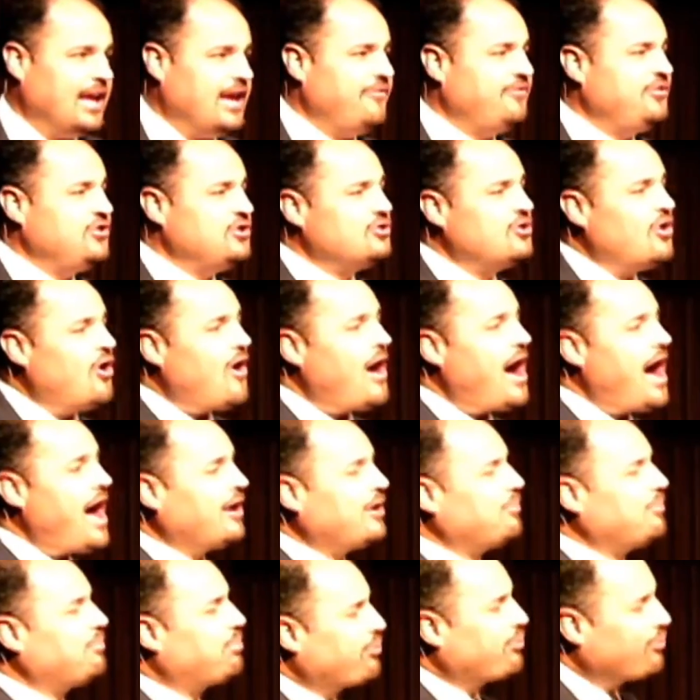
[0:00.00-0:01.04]
you know how to
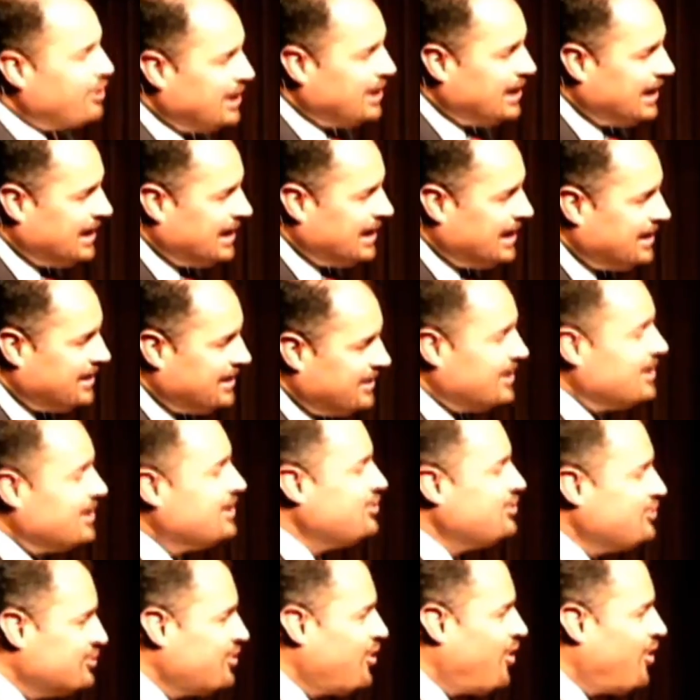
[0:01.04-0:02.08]
breathe,
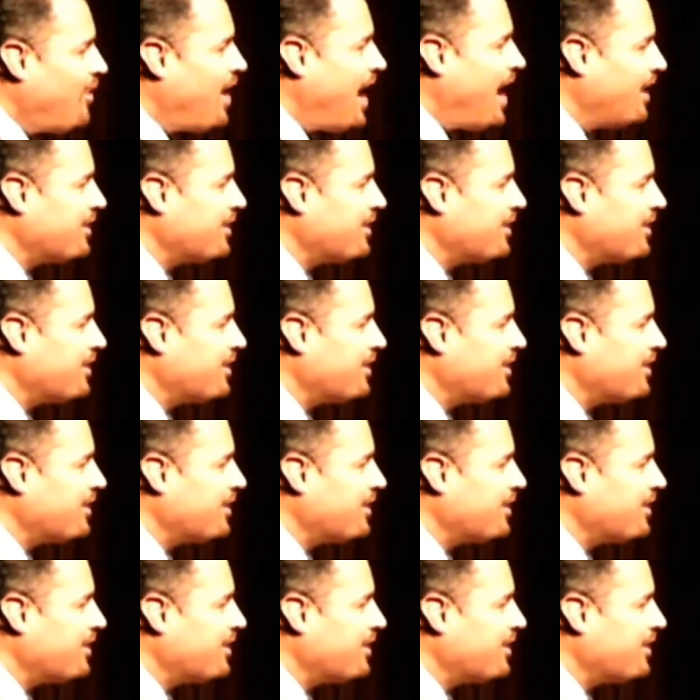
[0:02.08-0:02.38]
you know how to